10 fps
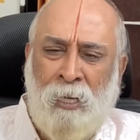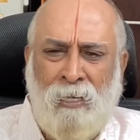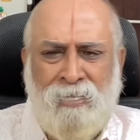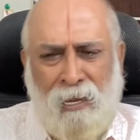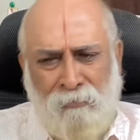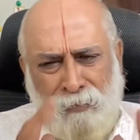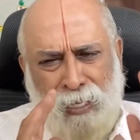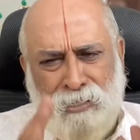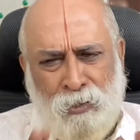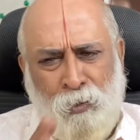Because
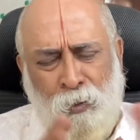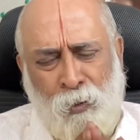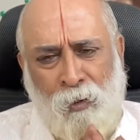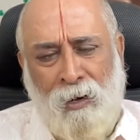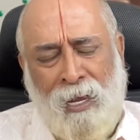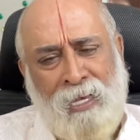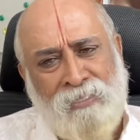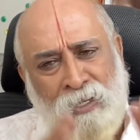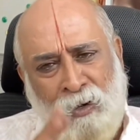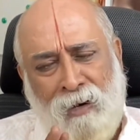every school
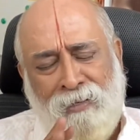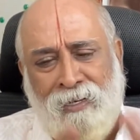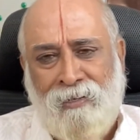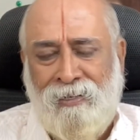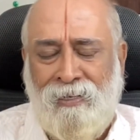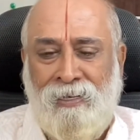has got